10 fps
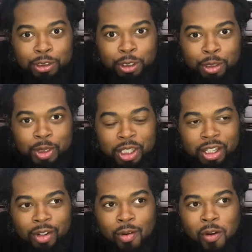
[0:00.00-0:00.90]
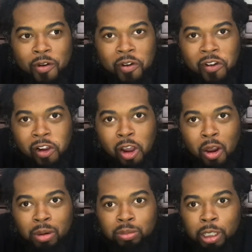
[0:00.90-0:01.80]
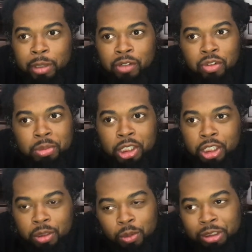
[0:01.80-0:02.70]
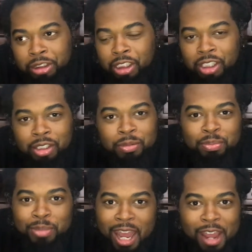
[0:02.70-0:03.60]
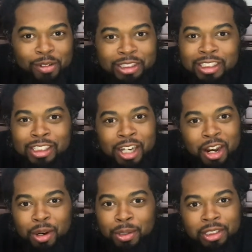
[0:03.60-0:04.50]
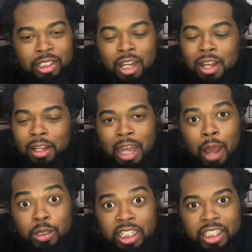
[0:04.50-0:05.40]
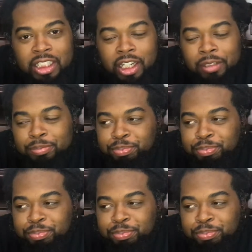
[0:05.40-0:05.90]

You know what I'm saying? I mean, from the good ones to the bad ones, the scary ones, I was into that.